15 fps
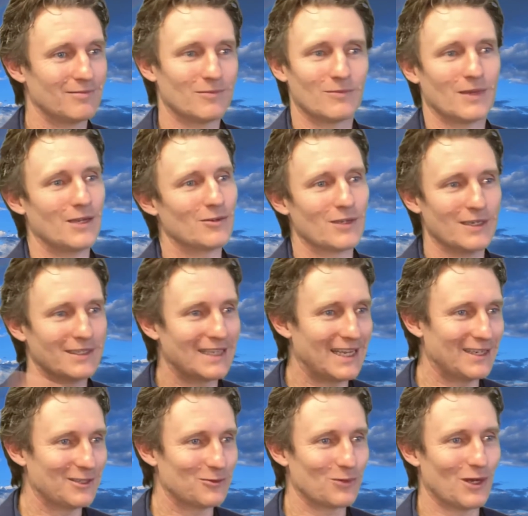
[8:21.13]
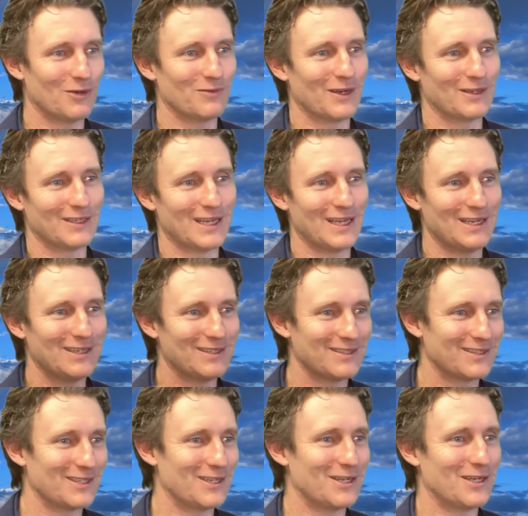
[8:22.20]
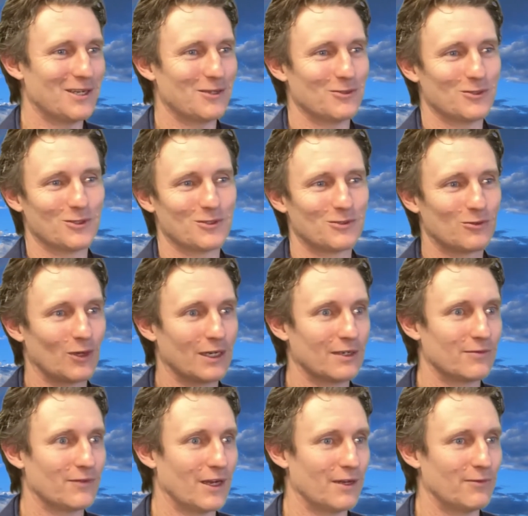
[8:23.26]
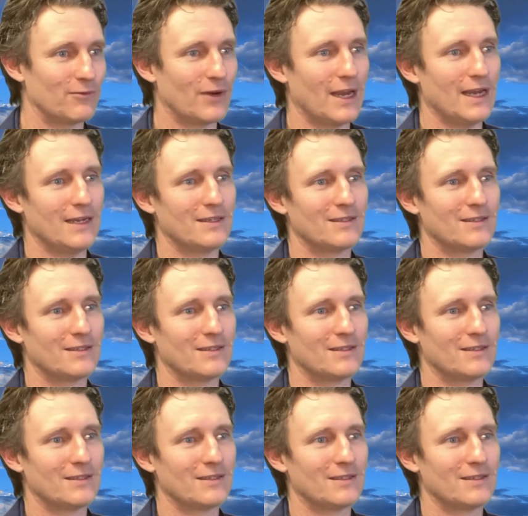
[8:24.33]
literally 10, 12-hour days, just trying to find freight.